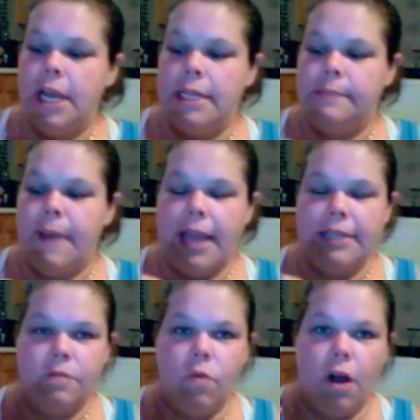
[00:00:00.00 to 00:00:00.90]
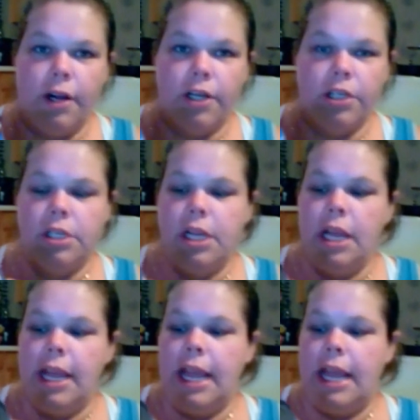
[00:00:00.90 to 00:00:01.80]
It's packed in water.
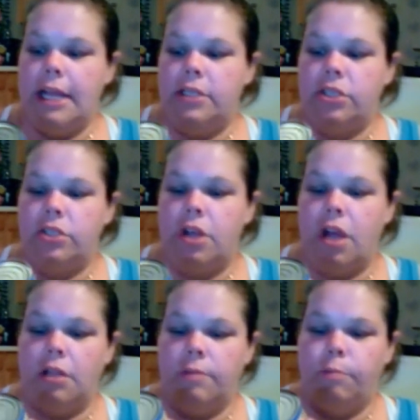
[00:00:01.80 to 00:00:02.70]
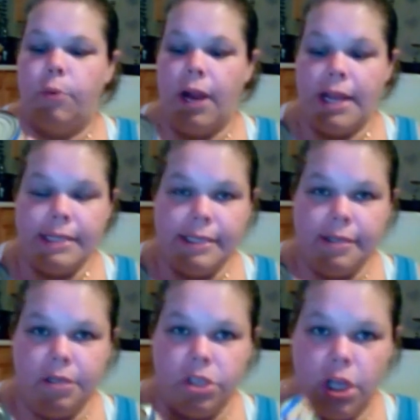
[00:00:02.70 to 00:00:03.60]
It's breast,
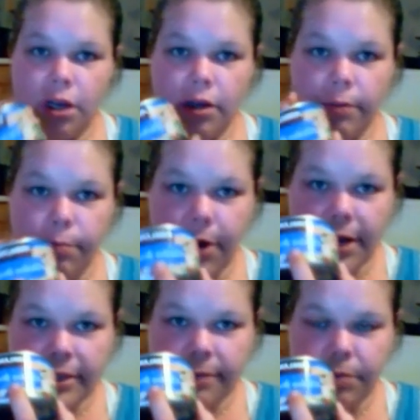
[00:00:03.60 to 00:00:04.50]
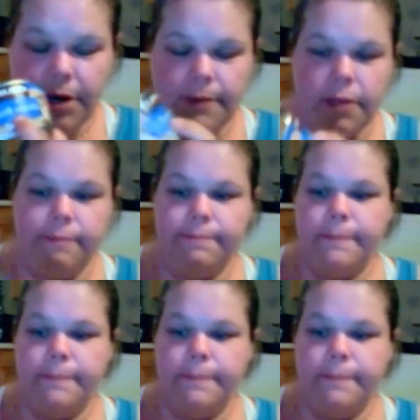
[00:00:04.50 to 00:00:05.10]
chunk breast, premium.